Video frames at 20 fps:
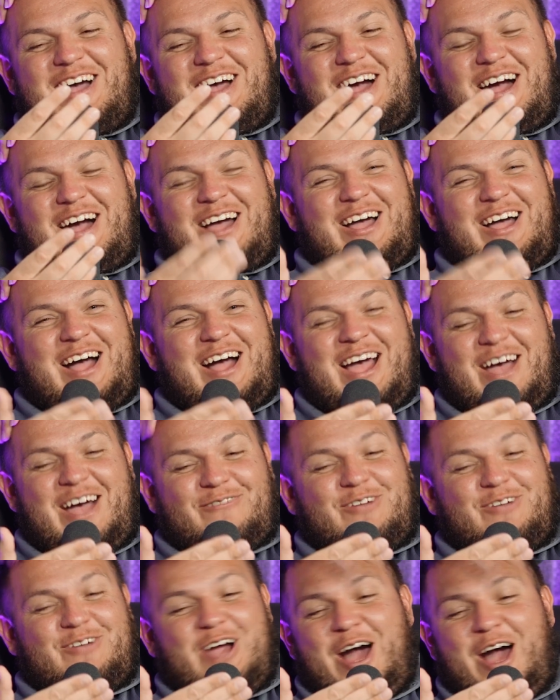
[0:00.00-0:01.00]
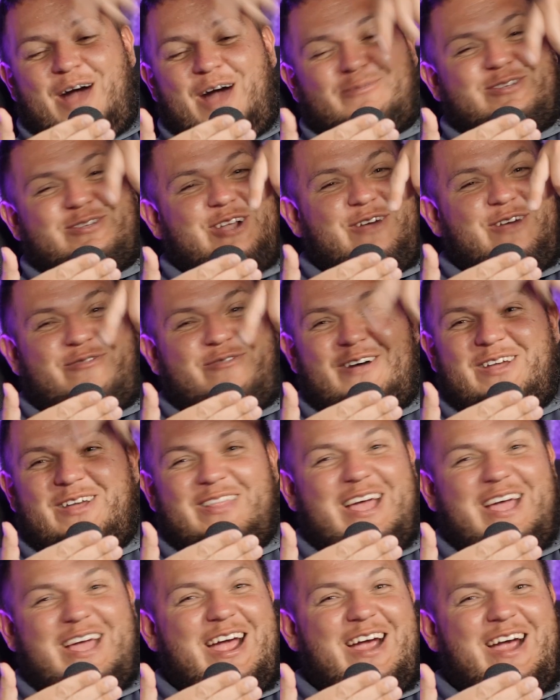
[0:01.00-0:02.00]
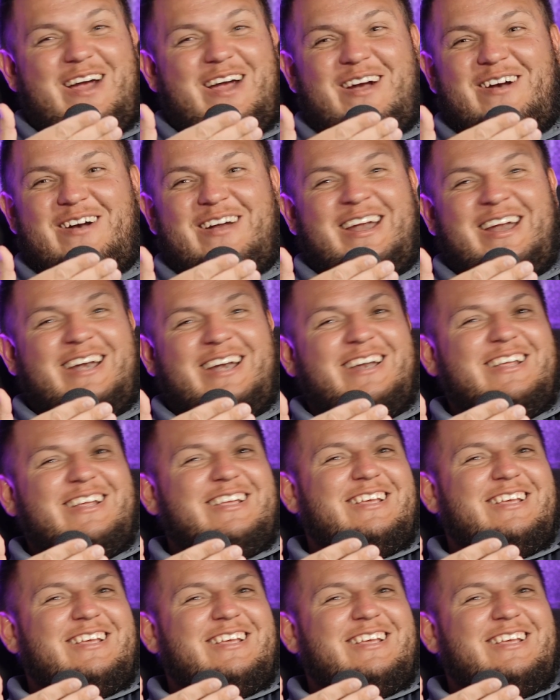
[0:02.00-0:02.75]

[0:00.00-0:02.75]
I have cop stuff on there and,